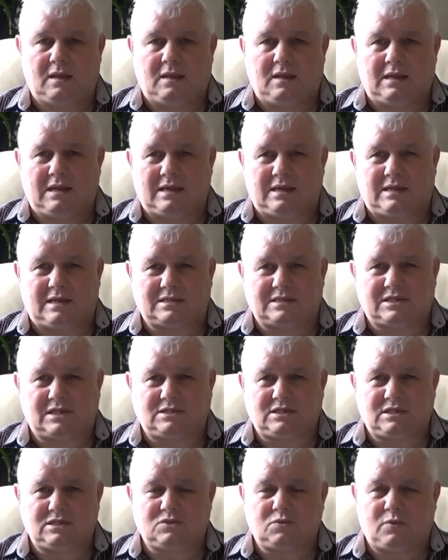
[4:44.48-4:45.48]

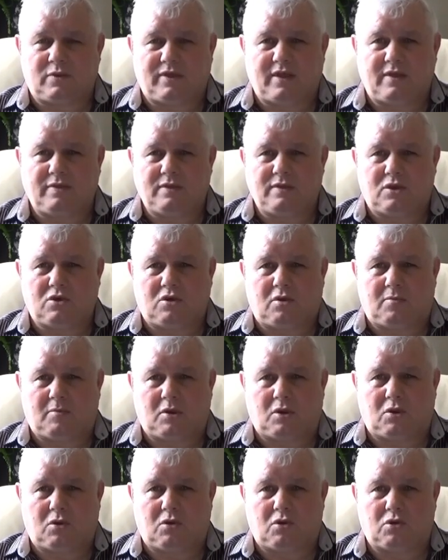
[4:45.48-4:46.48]
Decisions within the Common
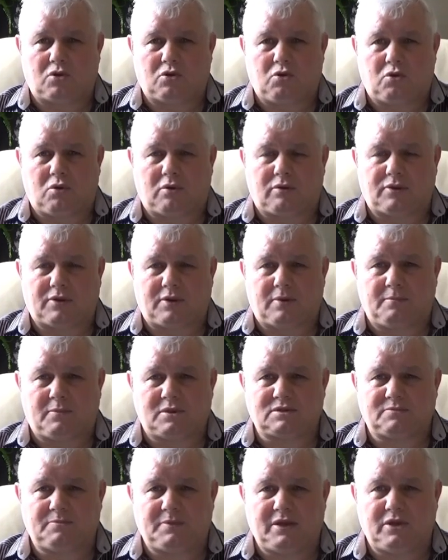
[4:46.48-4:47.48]
Law Court must
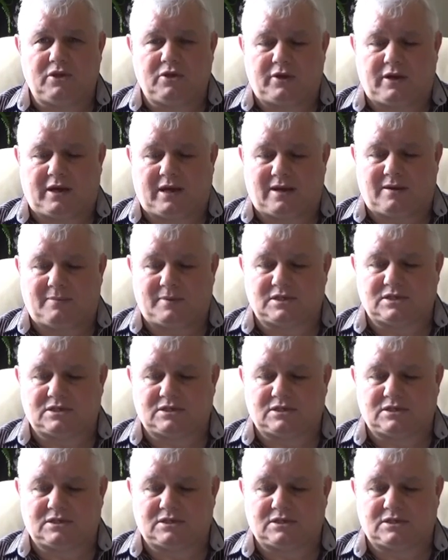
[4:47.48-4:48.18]
be unanimous,